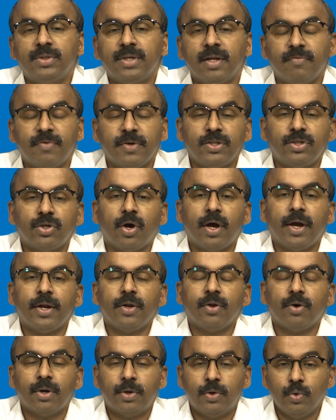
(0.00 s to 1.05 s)

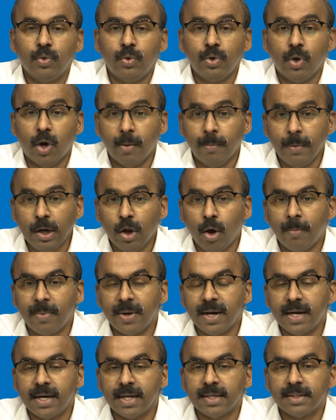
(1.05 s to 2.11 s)
self-adjoint or two normal
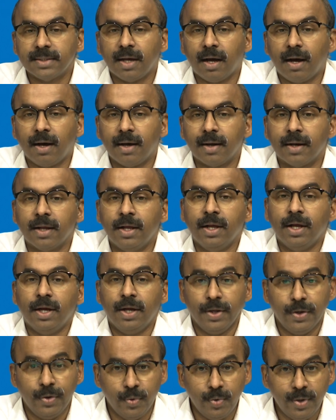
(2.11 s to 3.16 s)
operators are
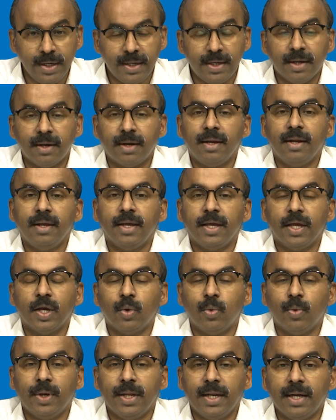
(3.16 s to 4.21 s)
unitarily
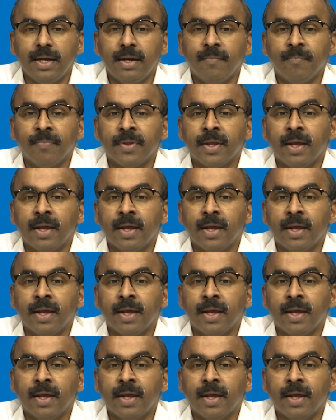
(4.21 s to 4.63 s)
equivalent.